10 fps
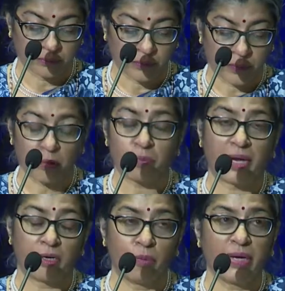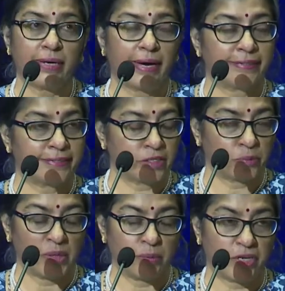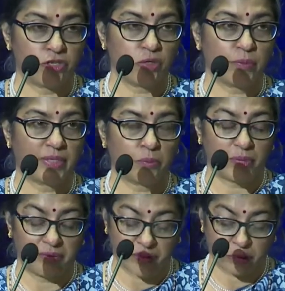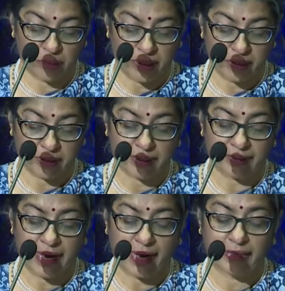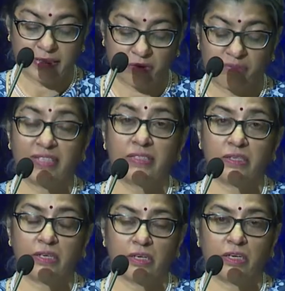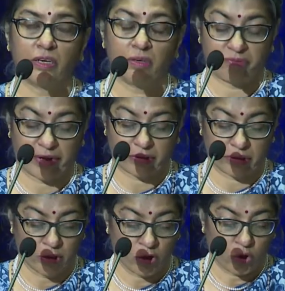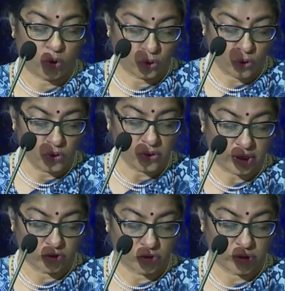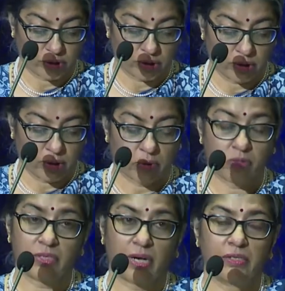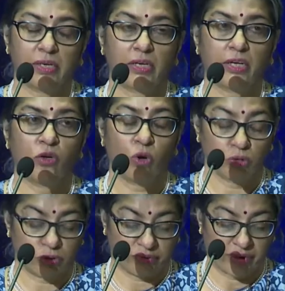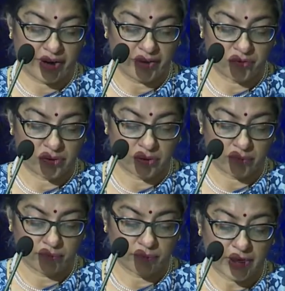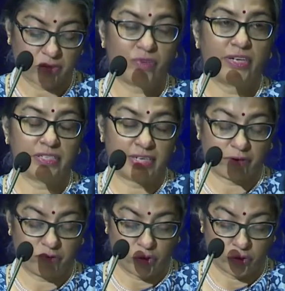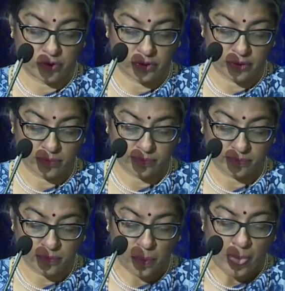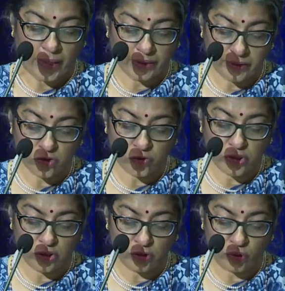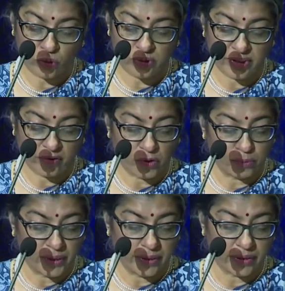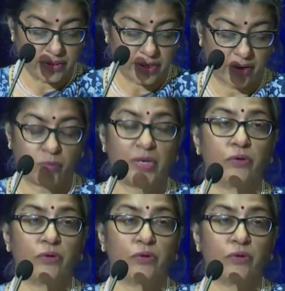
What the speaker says: the pandemic, as has been mentioned by the previous speakers, has had a devastating effect on all countries, resulting in loss of lives as well as livelihoods. In this region alone, several millions have been